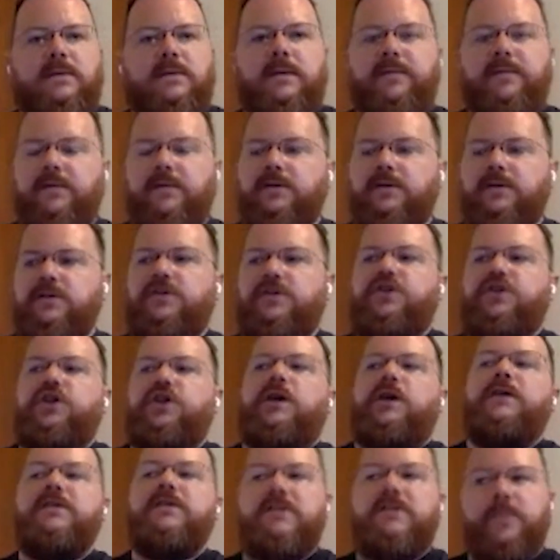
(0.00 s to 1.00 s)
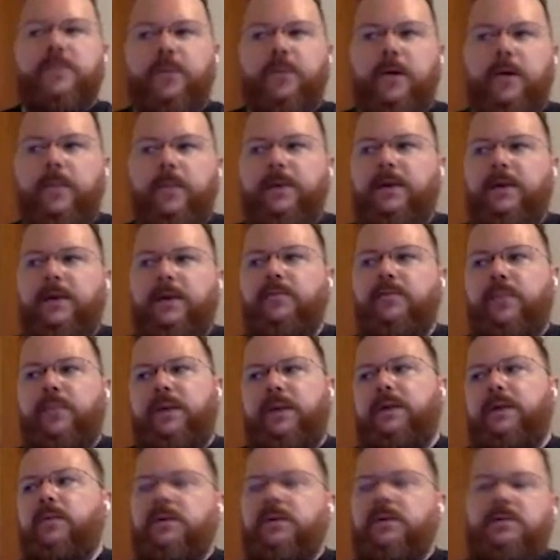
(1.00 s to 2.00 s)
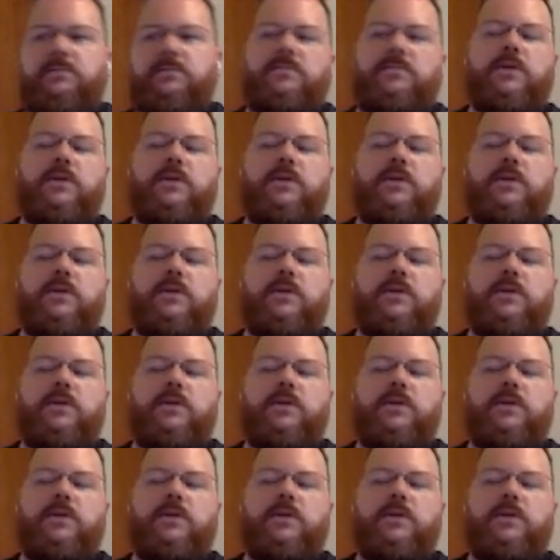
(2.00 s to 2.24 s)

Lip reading: if it just changed the property of B,